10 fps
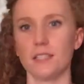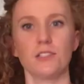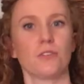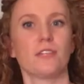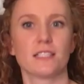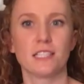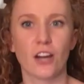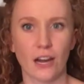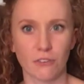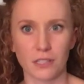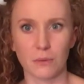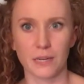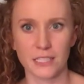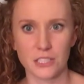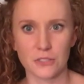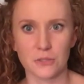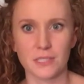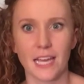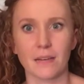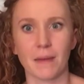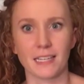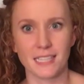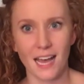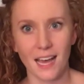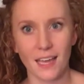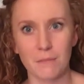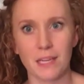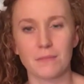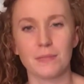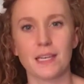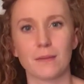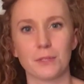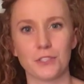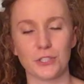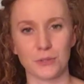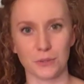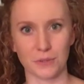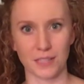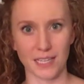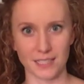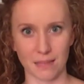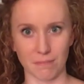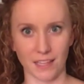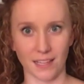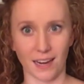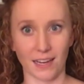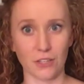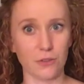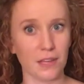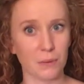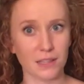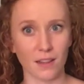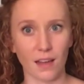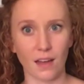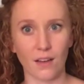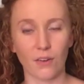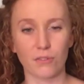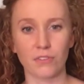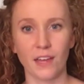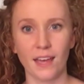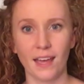So this year I really wanted to take my time and be able to knit something that I knew they would love,